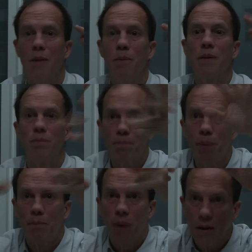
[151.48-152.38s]
but,
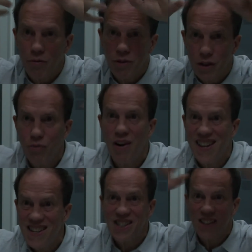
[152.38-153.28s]
but by
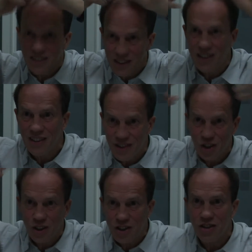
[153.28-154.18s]
rearranging the
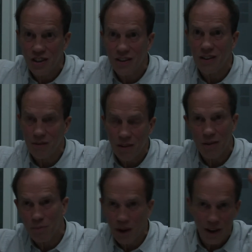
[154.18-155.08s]
circuitry and,
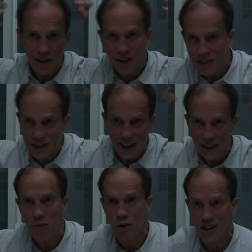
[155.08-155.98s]
and by
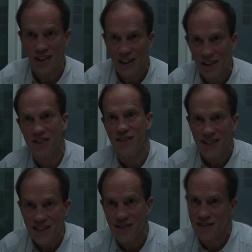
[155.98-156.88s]
understanding what intelligence
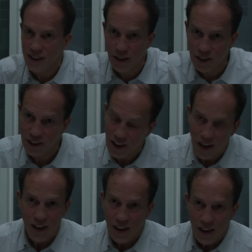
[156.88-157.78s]
is and having
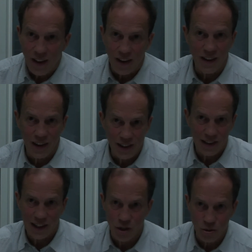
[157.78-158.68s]
an
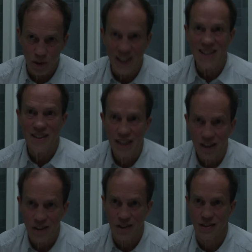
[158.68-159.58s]
intellectual
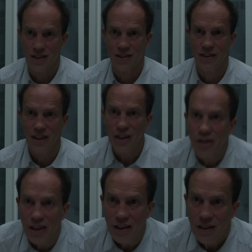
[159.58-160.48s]
intelligence
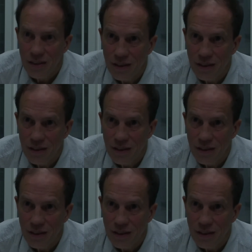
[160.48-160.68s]
theory,